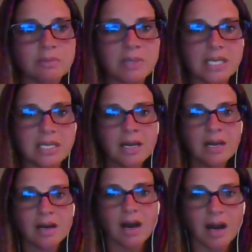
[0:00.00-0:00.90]
be
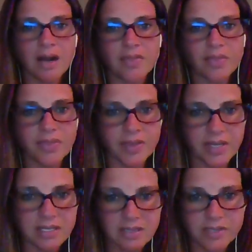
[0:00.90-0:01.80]
on the
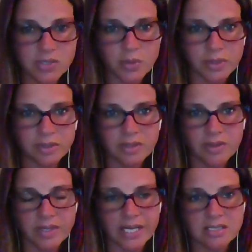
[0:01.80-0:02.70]
individual
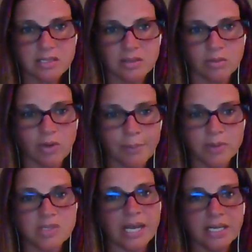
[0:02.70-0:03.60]
that's
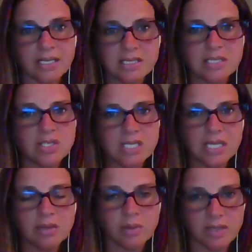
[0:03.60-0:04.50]
representing
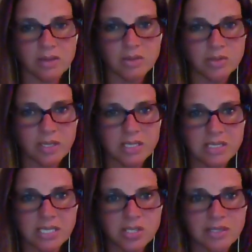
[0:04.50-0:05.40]
CGT within those
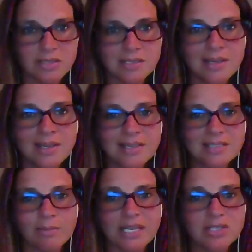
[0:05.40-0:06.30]
organizations
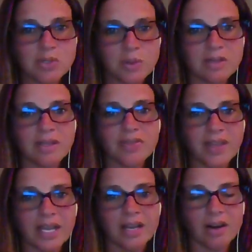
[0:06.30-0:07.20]
to make sure that
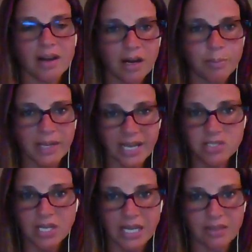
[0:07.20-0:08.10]
they are helping
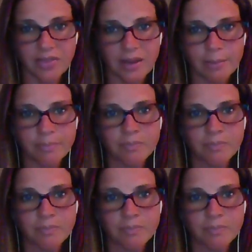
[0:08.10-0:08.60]
educate them